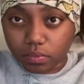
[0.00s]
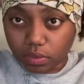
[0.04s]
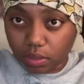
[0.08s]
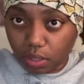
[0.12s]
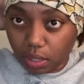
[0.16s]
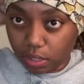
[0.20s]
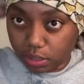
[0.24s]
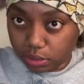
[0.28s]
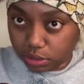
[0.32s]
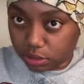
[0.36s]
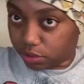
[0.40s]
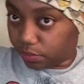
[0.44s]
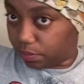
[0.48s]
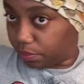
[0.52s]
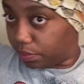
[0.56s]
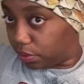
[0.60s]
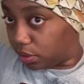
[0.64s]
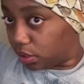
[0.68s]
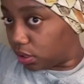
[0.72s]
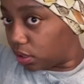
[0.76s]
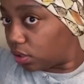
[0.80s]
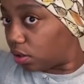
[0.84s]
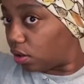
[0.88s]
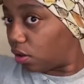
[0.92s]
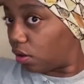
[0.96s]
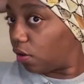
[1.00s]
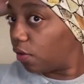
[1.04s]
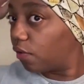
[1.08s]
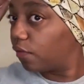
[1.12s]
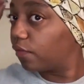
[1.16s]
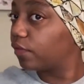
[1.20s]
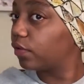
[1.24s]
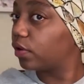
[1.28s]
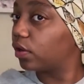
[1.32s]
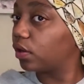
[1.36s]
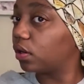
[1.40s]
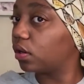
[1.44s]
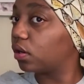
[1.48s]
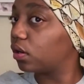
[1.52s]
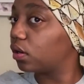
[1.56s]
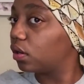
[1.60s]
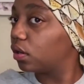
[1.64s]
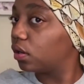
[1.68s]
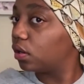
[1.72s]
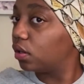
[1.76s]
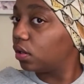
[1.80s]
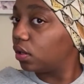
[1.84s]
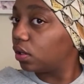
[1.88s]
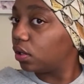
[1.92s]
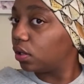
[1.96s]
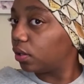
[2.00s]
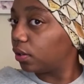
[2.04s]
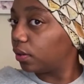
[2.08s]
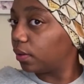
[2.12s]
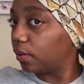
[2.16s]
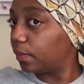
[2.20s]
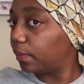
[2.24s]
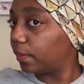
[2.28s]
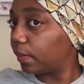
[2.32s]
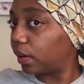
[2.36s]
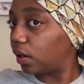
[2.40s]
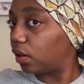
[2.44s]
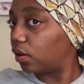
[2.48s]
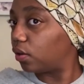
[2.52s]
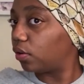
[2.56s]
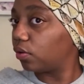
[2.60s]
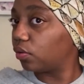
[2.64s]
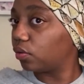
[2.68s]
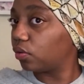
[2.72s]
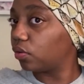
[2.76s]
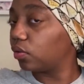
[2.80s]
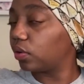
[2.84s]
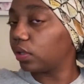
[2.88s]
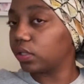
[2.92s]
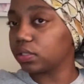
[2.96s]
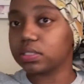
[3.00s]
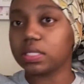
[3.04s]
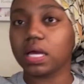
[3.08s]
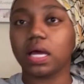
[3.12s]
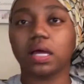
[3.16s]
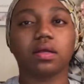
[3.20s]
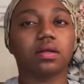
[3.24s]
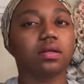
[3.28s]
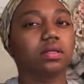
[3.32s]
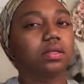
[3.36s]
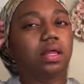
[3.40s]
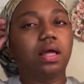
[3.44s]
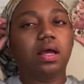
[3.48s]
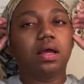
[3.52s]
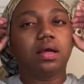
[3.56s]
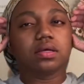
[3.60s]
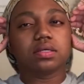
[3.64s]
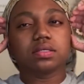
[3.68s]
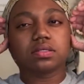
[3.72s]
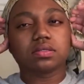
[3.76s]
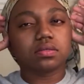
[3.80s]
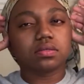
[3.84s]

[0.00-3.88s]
I just put it over my whole entire lock,